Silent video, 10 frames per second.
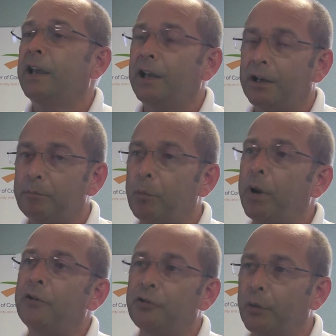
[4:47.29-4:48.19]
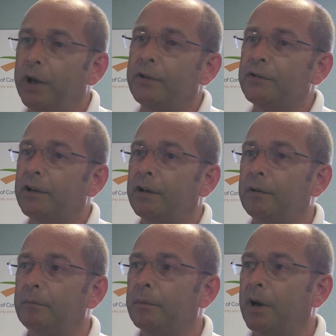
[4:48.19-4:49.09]
and it perpetuates
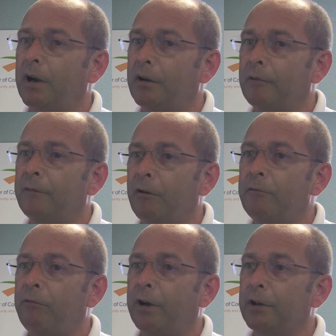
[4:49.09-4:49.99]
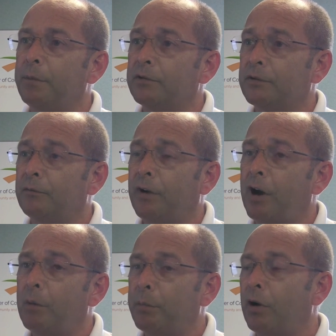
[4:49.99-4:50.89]
um, a, a very friendly business
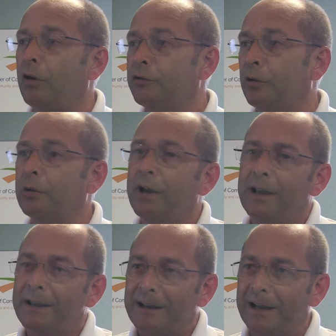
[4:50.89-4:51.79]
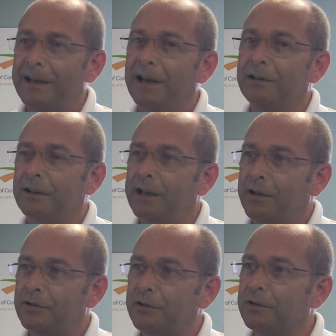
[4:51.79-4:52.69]
environment, but also, again,
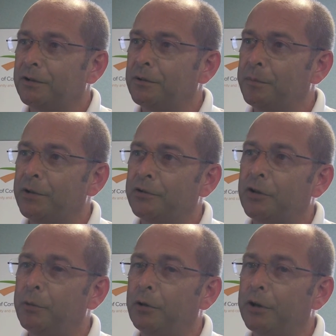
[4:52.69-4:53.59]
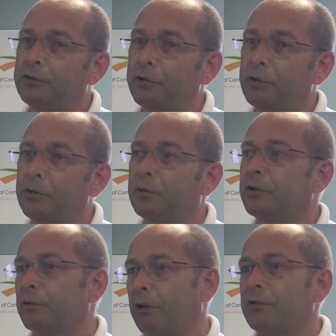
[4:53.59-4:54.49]
connects the business community to,
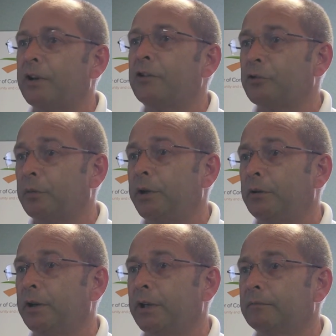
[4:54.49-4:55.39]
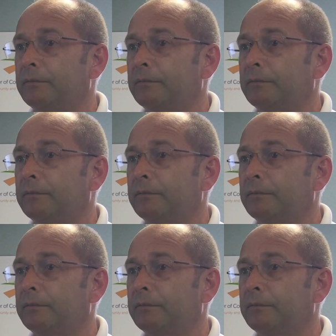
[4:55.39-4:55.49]
to the residential community.